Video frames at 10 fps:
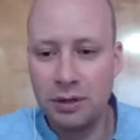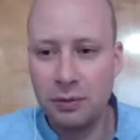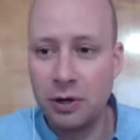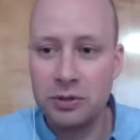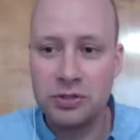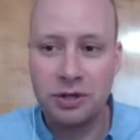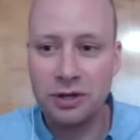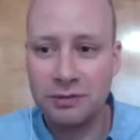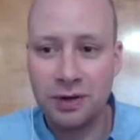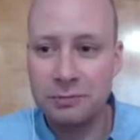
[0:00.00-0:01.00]
we're always
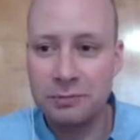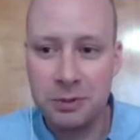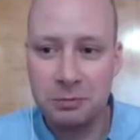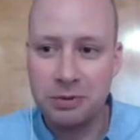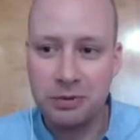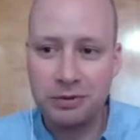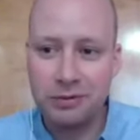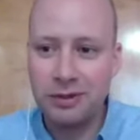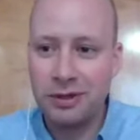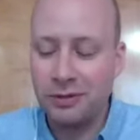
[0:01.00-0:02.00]
trying to find people,
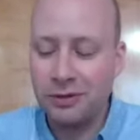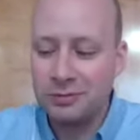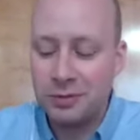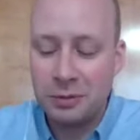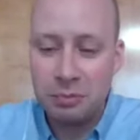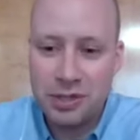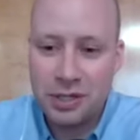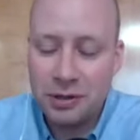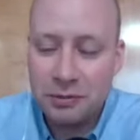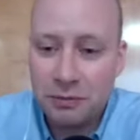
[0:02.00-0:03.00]
you know, that's
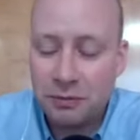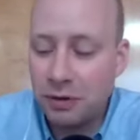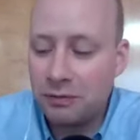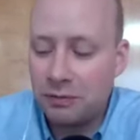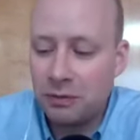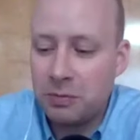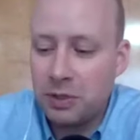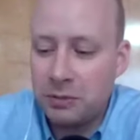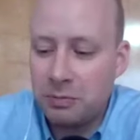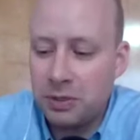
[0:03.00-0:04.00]
representative of, of everybody.